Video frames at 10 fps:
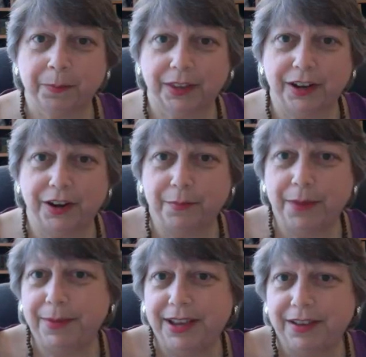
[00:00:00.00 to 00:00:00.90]
You know,
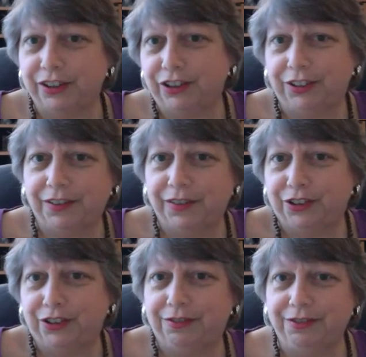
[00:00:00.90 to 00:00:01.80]
maybe give
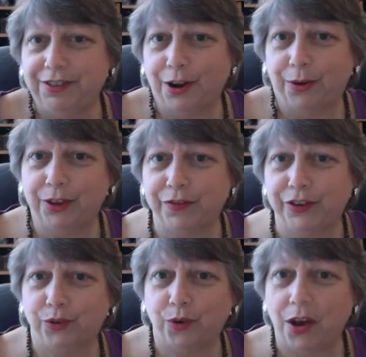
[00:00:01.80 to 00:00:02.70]
a
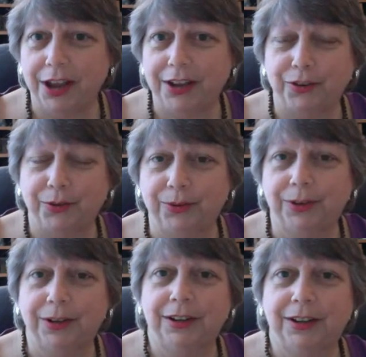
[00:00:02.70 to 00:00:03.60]
try to
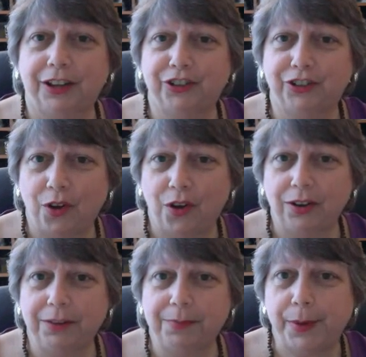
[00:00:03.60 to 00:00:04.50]
a
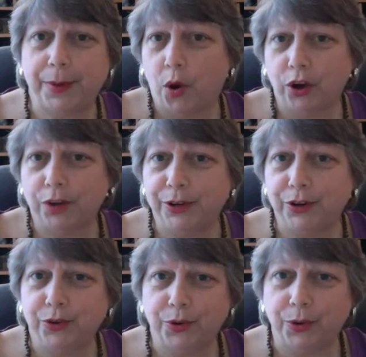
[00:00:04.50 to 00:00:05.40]
song, maybe Autumn in
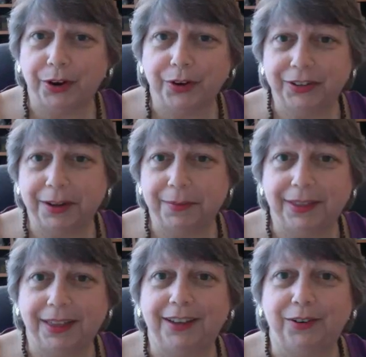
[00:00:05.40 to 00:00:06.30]
New York or
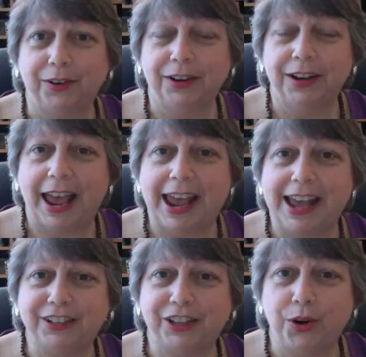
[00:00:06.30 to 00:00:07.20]
something, or
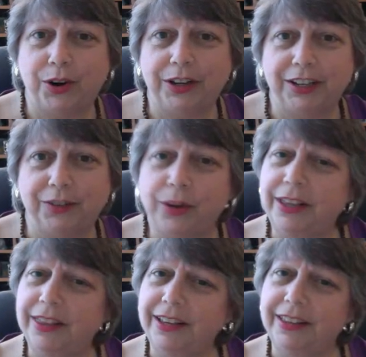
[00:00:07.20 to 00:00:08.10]
ask the audience, what do
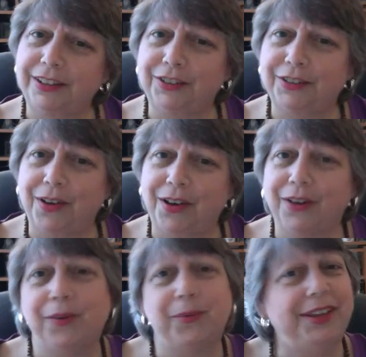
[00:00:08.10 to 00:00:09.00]
you think of this
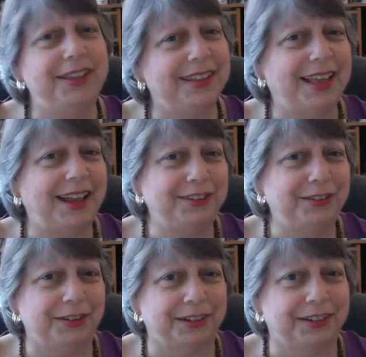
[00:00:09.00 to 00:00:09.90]
song, or what do you think of that
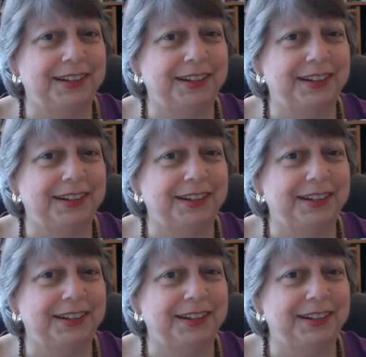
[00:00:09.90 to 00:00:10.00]
song?